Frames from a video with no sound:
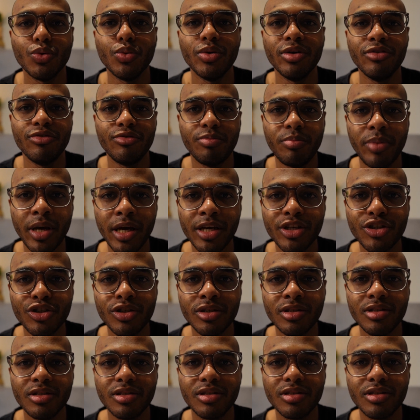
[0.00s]
with
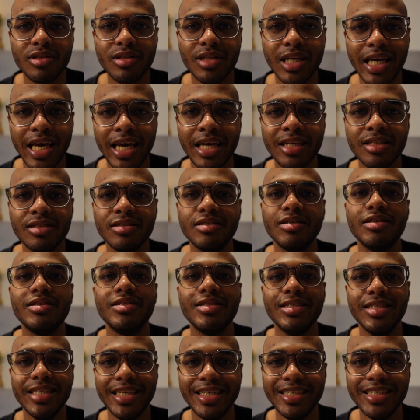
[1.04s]
patience and
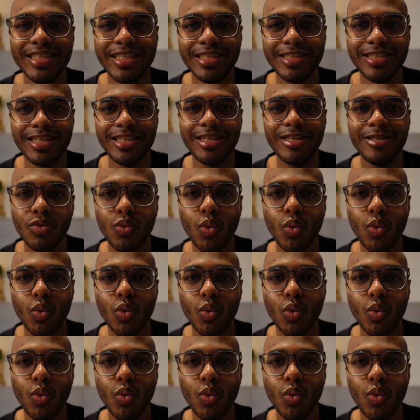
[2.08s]
dignity.